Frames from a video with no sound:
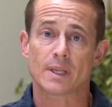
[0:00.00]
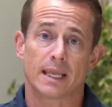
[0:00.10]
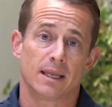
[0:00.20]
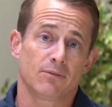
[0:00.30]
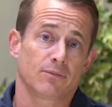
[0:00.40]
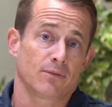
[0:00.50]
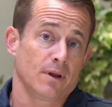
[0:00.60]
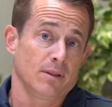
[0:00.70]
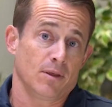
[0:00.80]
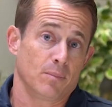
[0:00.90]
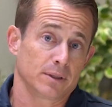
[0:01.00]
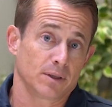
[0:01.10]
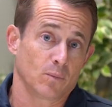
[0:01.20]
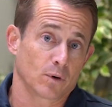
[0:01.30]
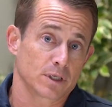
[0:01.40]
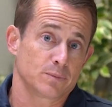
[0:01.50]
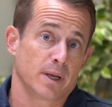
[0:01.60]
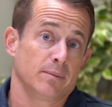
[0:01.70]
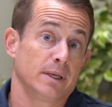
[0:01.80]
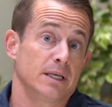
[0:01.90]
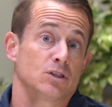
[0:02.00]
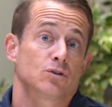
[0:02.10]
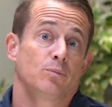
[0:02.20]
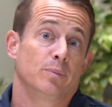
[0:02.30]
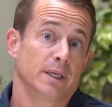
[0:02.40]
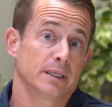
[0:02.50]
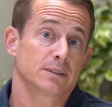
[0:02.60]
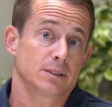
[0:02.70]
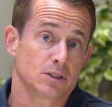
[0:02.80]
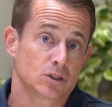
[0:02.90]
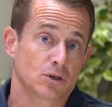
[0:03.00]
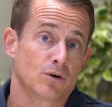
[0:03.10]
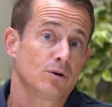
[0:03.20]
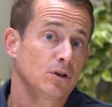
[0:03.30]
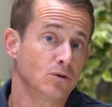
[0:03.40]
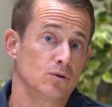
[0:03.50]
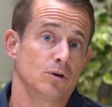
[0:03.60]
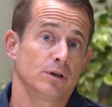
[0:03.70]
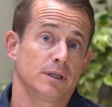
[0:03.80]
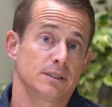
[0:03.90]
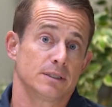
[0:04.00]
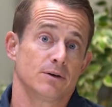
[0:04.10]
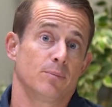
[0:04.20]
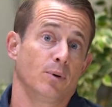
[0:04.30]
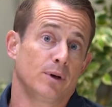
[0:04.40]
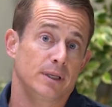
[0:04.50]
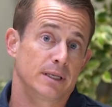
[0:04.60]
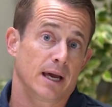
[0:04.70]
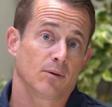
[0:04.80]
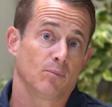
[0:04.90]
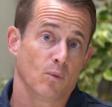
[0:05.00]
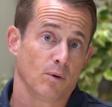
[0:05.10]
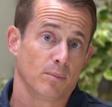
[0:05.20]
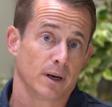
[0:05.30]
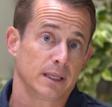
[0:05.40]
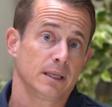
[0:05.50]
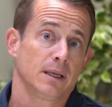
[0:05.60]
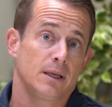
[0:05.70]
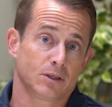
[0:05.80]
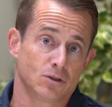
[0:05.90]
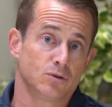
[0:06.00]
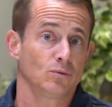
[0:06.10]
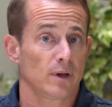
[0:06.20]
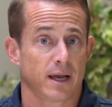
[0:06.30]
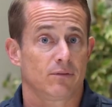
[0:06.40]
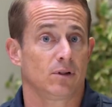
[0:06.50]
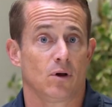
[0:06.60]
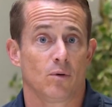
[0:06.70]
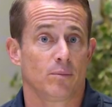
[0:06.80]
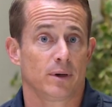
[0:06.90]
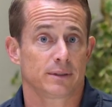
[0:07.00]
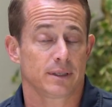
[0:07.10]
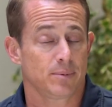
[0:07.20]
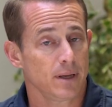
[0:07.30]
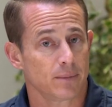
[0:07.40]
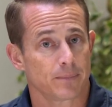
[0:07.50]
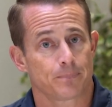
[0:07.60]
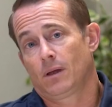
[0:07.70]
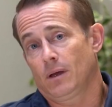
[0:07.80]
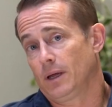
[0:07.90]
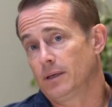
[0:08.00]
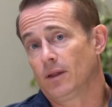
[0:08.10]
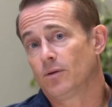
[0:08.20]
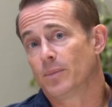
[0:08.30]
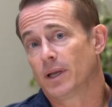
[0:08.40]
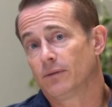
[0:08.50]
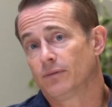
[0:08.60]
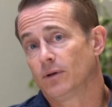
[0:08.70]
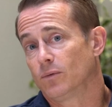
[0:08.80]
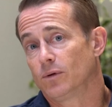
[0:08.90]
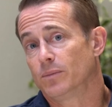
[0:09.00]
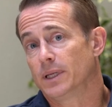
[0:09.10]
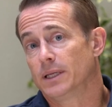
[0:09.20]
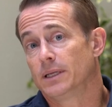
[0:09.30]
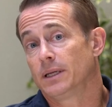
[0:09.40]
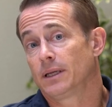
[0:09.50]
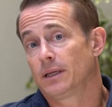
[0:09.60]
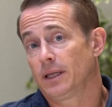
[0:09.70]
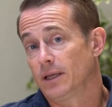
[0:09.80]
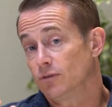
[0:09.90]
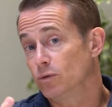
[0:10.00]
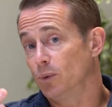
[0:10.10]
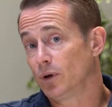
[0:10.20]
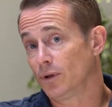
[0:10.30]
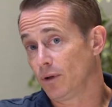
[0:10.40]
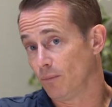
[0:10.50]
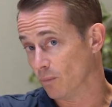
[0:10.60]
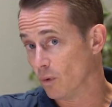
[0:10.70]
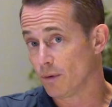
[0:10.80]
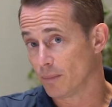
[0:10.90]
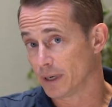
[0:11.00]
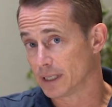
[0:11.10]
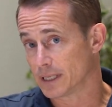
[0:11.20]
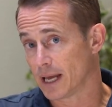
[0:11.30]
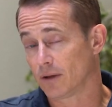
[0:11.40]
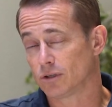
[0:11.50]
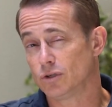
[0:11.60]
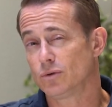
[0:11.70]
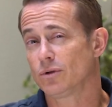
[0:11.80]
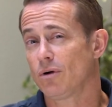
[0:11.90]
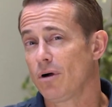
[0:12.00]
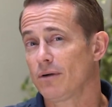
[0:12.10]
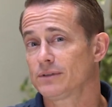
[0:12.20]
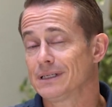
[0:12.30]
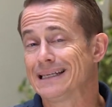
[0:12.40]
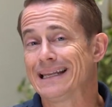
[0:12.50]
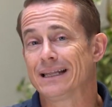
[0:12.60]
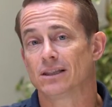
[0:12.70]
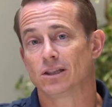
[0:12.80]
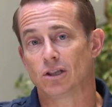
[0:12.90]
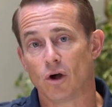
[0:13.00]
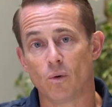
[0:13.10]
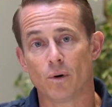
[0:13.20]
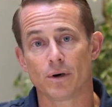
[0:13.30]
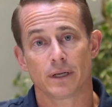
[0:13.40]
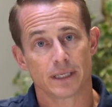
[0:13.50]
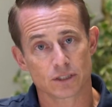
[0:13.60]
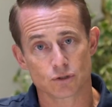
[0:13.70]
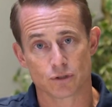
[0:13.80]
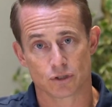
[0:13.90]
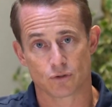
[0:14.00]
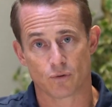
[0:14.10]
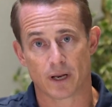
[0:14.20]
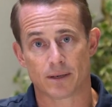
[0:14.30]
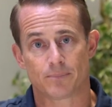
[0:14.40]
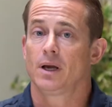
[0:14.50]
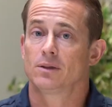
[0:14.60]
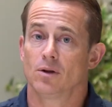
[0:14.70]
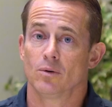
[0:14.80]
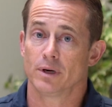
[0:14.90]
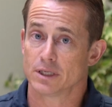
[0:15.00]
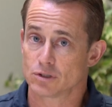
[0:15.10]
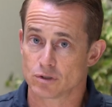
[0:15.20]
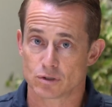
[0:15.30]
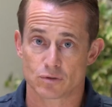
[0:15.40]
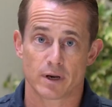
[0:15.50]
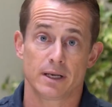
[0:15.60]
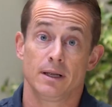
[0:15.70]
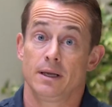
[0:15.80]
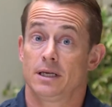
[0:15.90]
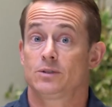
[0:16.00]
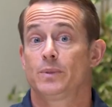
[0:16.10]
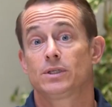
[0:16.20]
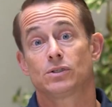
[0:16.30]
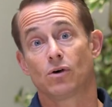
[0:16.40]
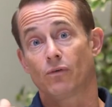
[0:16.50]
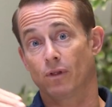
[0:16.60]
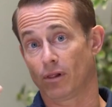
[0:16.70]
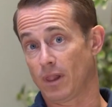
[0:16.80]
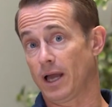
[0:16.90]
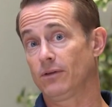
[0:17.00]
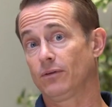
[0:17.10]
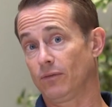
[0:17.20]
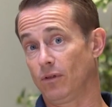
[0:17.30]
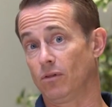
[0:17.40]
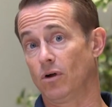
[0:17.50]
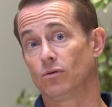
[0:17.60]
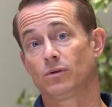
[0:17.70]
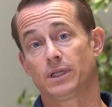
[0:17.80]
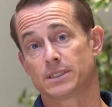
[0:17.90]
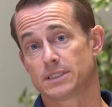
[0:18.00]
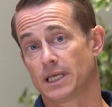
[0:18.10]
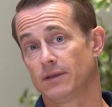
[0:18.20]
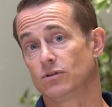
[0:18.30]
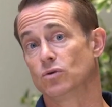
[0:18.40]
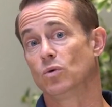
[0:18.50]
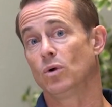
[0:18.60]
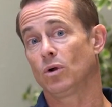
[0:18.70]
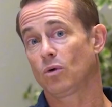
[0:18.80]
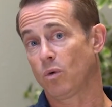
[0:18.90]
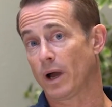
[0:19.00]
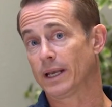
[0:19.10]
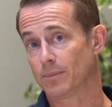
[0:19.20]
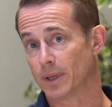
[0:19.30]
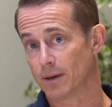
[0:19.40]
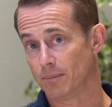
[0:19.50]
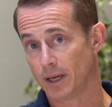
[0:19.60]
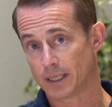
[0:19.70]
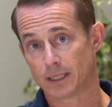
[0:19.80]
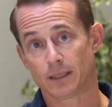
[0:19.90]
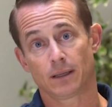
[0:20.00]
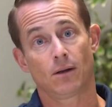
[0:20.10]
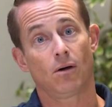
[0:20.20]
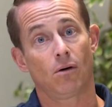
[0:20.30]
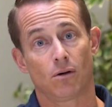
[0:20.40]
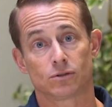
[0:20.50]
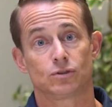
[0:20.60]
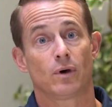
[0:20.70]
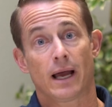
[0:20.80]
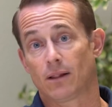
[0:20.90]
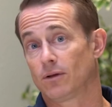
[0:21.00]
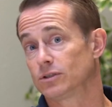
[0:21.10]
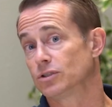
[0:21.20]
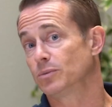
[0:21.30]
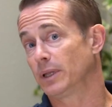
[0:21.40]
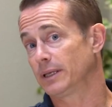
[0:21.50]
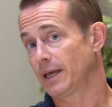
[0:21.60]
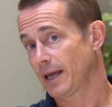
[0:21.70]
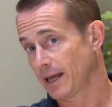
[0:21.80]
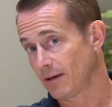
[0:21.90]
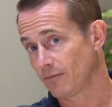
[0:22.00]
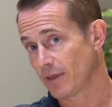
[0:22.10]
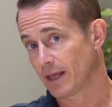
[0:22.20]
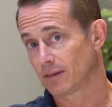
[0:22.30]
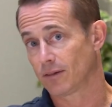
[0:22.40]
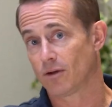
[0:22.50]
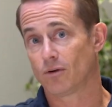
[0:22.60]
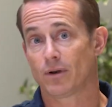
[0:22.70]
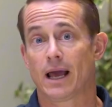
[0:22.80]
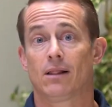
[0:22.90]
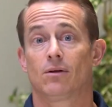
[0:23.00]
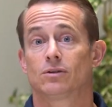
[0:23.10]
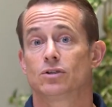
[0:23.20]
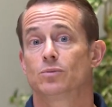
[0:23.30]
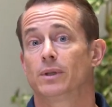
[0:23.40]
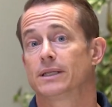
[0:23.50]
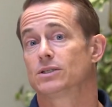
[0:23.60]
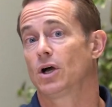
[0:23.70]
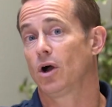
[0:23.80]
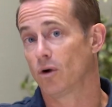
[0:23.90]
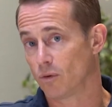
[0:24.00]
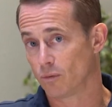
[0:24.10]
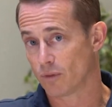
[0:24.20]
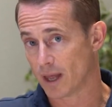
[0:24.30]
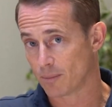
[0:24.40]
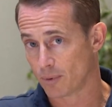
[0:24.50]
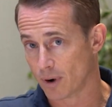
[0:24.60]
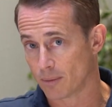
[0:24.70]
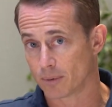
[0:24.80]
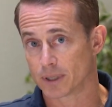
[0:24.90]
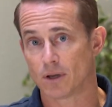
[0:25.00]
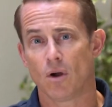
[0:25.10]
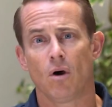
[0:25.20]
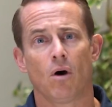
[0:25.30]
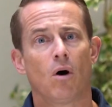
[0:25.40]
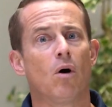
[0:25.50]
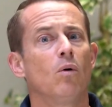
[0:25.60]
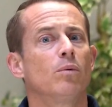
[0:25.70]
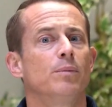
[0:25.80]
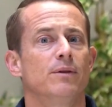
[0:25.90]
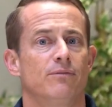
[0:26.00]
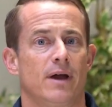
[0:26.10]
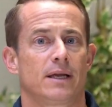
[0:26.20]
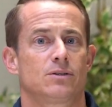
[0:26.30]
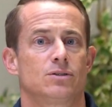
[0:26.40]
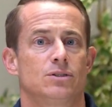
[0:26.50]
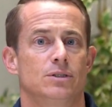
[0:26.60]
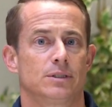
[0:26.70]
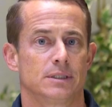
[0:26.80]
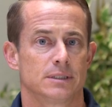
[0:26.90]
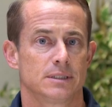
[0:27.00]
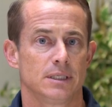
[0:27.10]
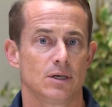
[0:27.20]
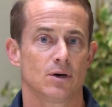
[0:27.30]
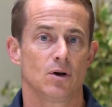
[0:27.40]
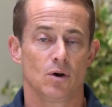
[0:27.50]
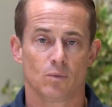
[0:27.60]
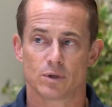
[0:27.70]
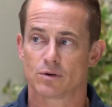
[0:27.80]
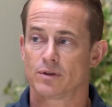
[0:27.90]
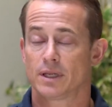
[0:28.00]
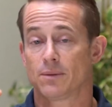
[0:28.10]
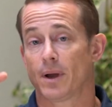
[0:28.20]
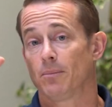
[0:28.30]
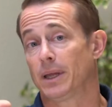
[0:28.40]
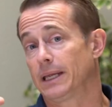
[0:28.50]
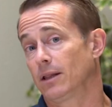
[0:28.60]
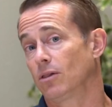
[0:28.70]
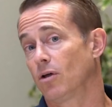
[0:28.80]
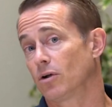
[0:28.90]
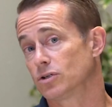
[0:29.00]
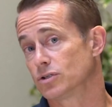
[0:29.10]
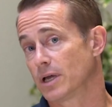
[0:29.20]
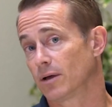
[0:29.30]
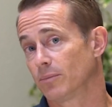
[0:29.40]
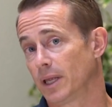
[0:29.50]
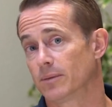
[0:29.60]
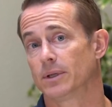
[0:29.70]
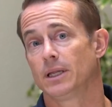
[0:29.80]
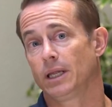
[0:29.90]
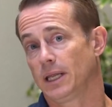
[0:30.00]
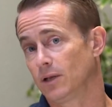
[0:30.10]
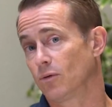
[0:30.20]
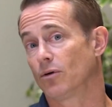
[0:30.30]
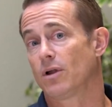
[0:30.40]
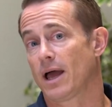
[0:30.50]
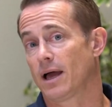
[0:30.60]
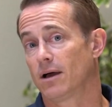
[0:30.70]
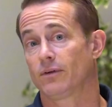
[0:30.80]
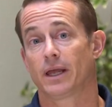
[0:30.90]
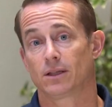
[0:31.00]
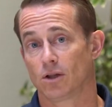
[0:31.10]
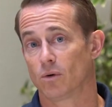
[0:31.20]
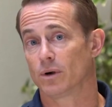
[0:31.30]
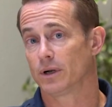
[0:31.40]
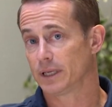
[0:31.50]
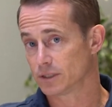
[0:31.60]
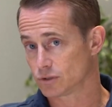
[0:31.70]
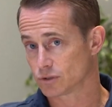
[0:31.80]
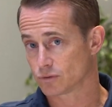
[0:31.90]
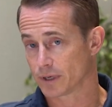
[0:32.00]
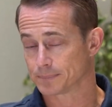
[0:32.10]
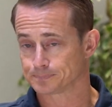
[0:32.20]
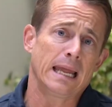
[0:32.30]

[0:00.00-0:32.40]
If the monthly mortgage payment is your biggest concern, you could consider putting down more money to have a lower monthly payment. Another benefit would be if you put more money down, you can often get a lower interest rate. A lower interest rate, especially over the life of the loan, can save you quite a bit of money. Also, how long do you plan to have that loan? How long do you plan to own that property? All would be factors to consider when you're thinking about making a larger down payment in order to have a lower interest rate.